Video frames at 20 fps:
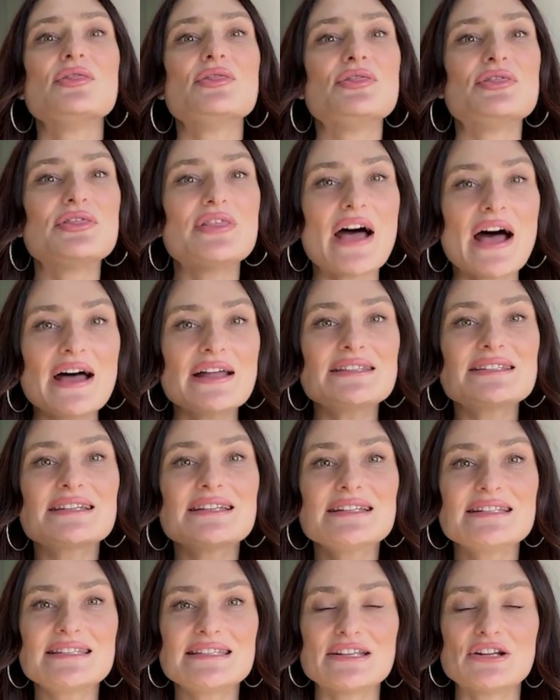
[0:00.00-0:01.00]
that's
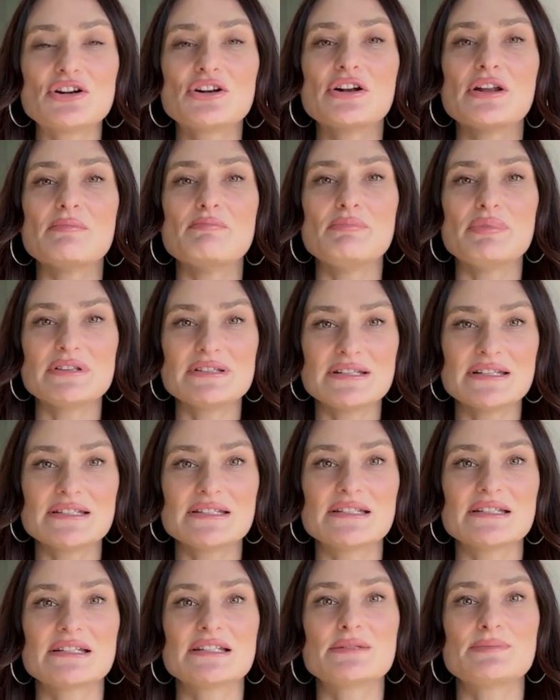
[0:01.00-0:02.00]
considered a business
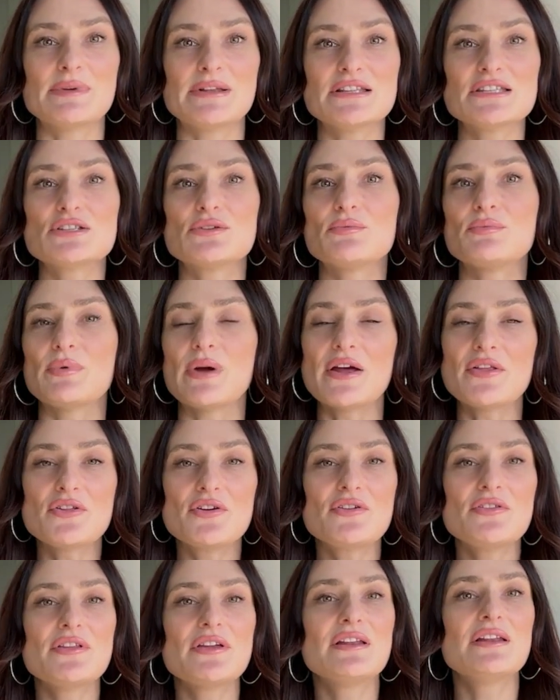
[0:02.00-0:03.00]
expense
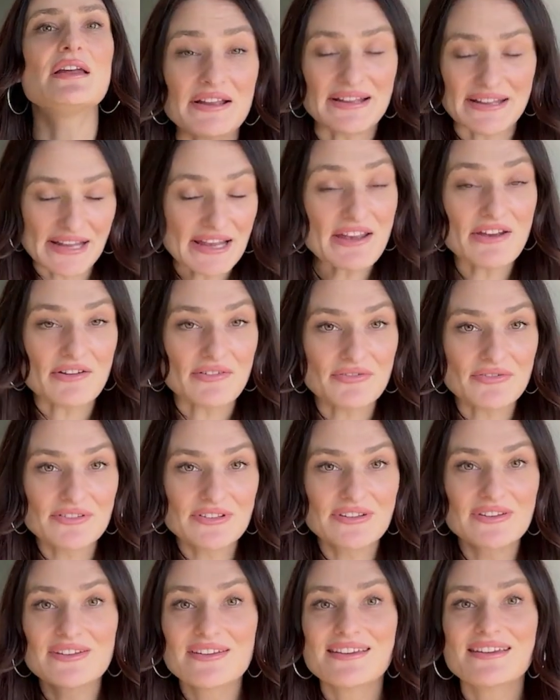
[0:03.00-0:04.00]
rather than gift.
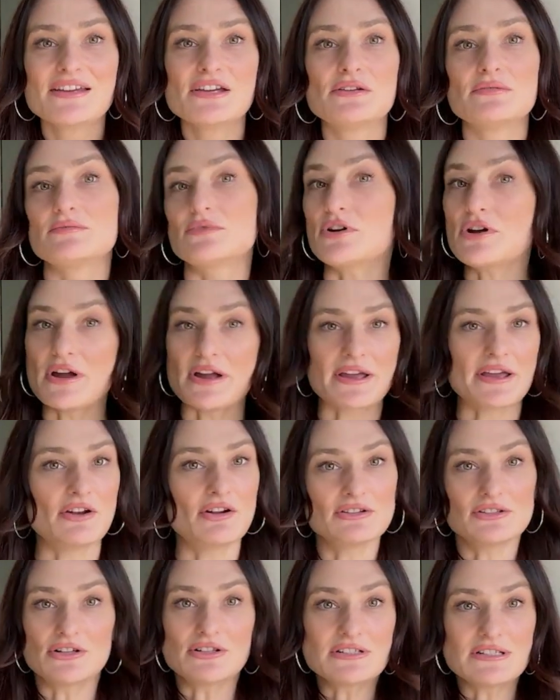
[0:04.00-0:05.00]
Sorry, I
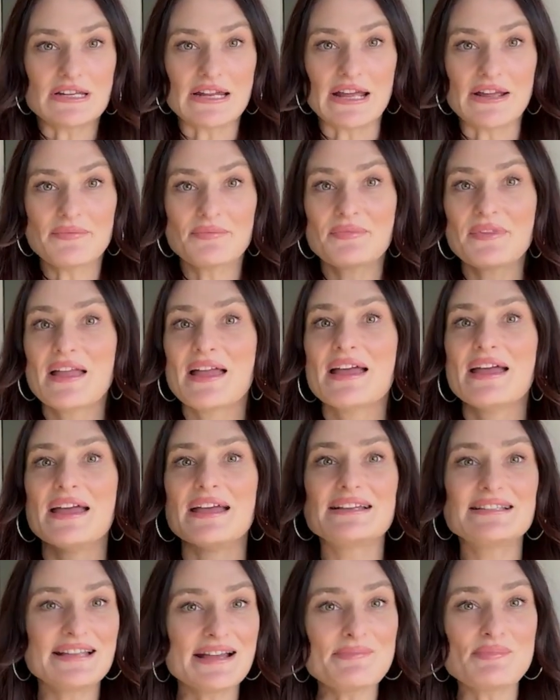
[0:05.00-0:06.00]
cannot talk today.
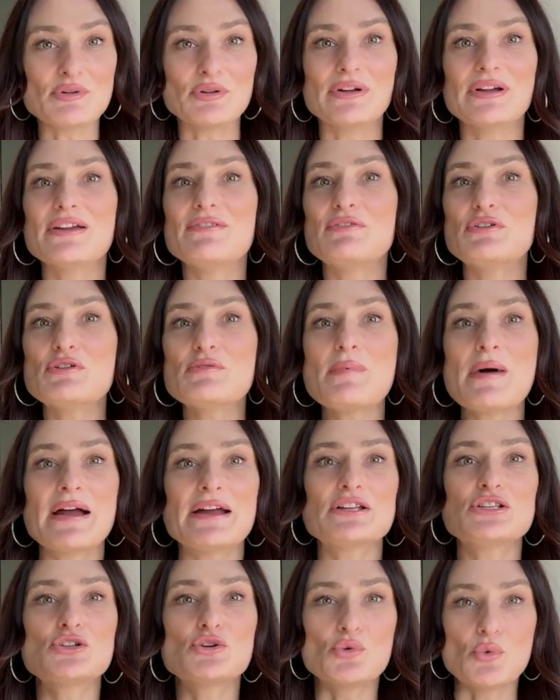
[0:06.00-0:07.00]
Example, if you buy
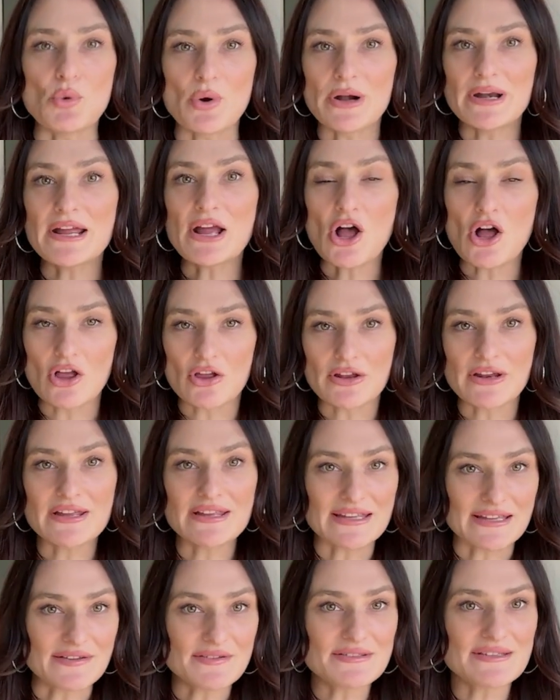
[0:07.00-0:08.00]
20 holiday
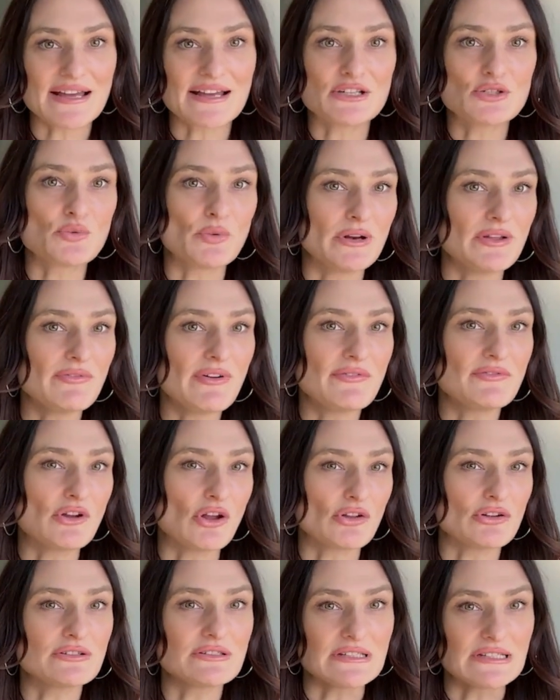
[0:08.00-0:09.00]
gifts at
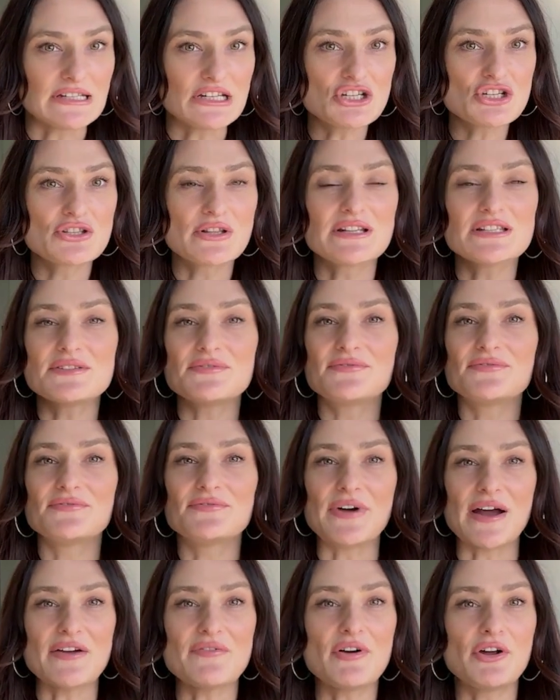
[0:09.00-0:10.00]
$25 each, that's
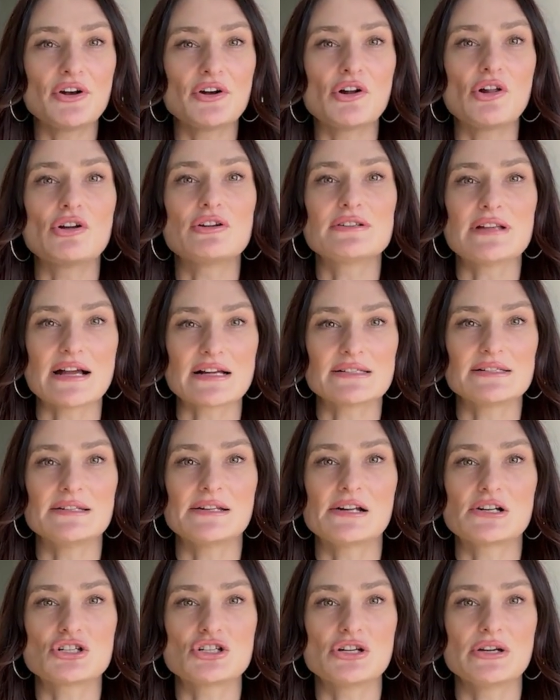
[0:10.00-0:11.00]
$500 tax
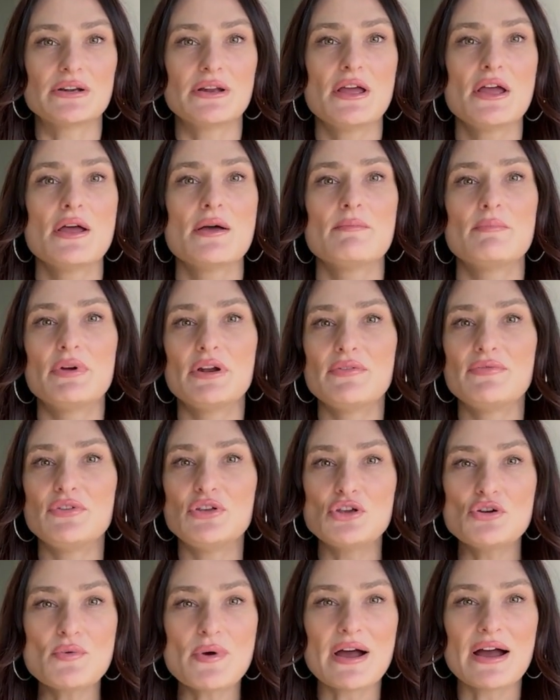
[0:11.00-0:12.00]
deduction. But if
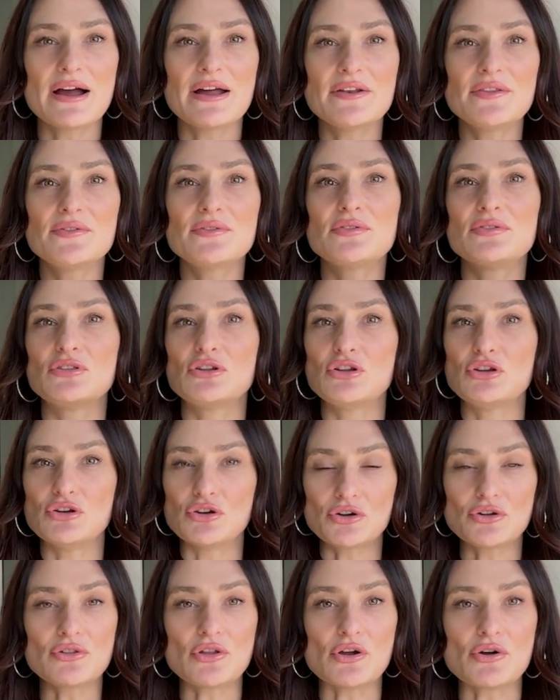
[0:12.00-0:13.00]
you add
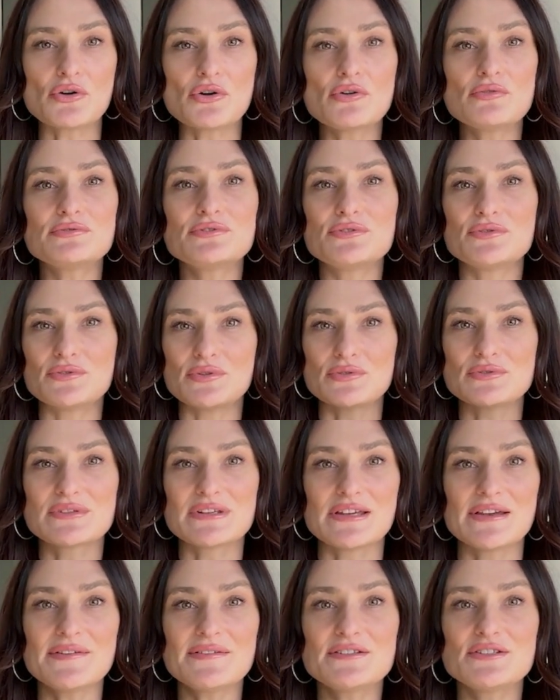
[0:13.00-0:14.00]
your logo to those
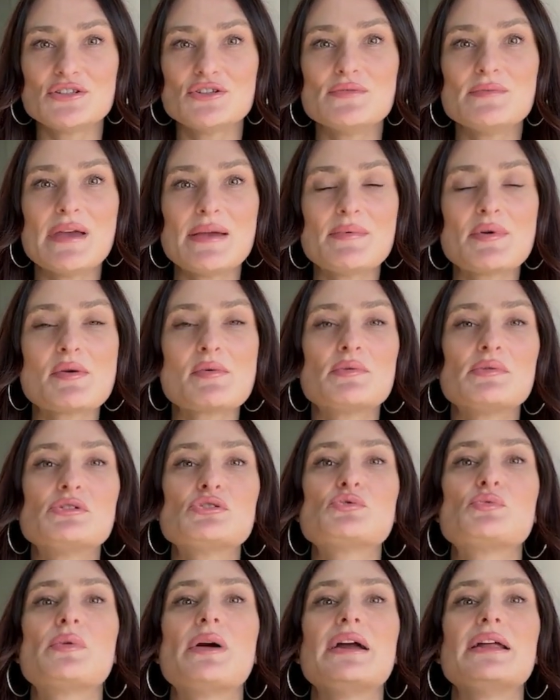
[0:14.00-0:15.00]
gifts, you may be able
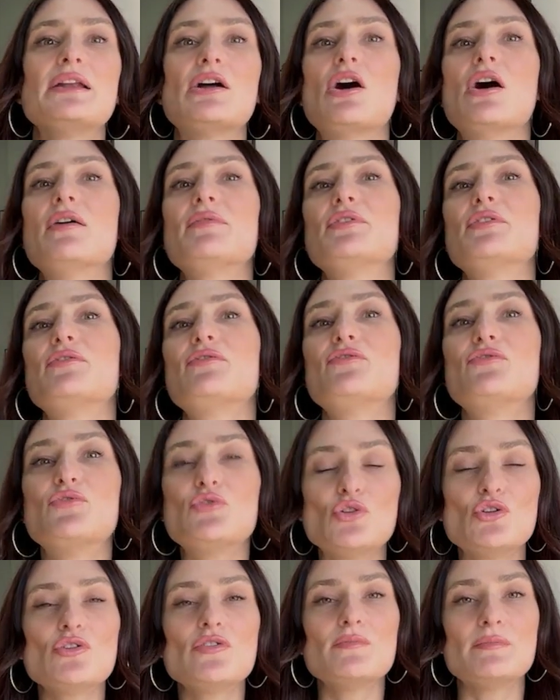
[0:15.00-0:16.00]
to write off the
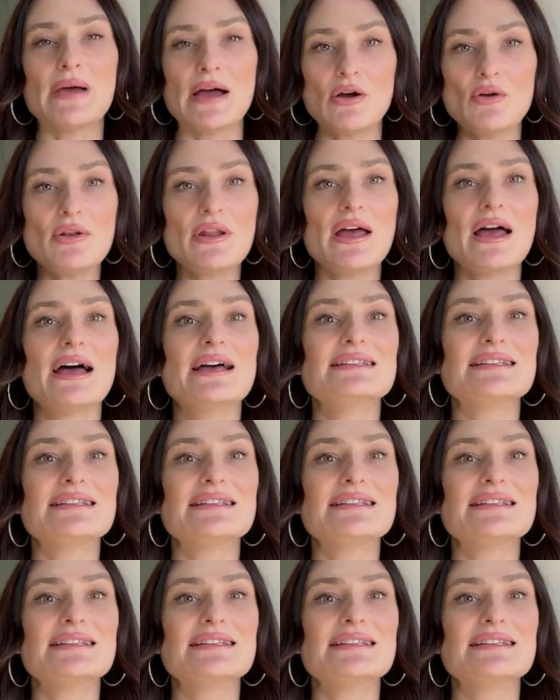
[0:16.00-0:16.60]
full amount as